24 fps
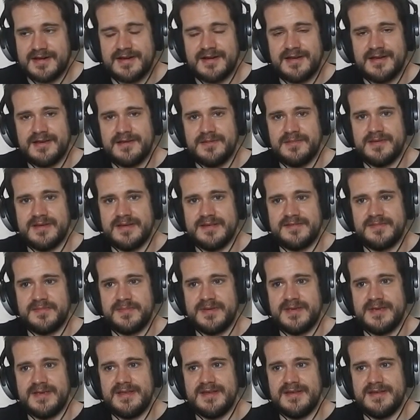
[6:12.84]
hope that's
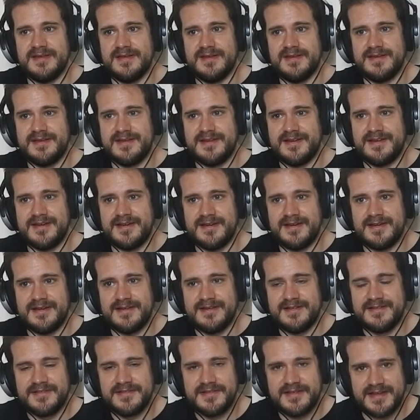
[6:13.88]
been
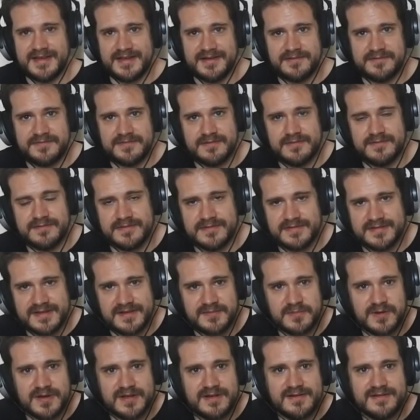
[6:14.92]
helpful for
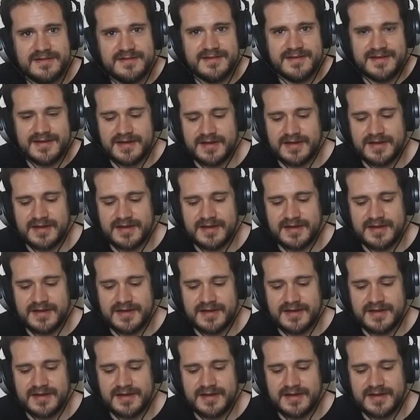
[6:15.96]
someone.